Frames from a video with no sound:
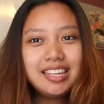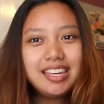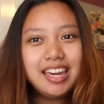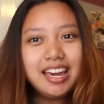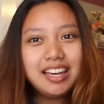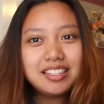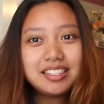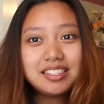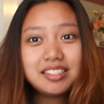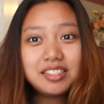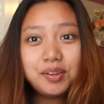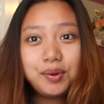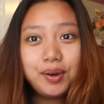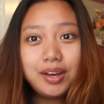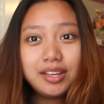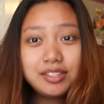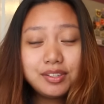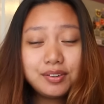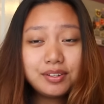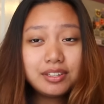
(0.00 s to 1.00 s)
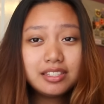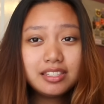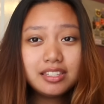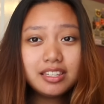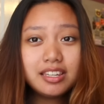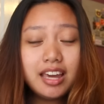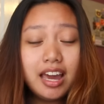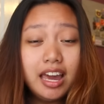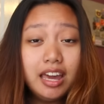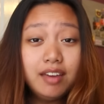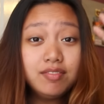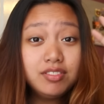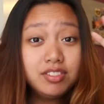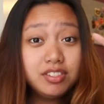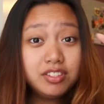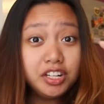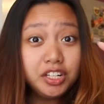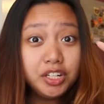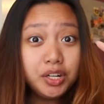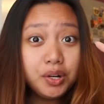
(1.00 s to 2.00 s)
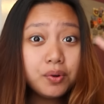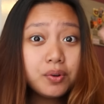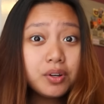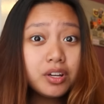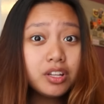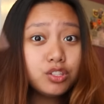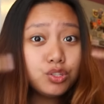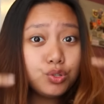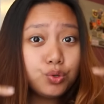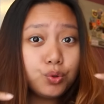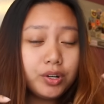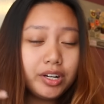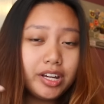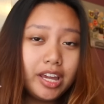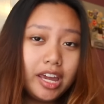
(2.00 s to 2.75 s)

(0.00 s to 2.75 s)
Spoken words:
Yes, so as you can see, I have zero contour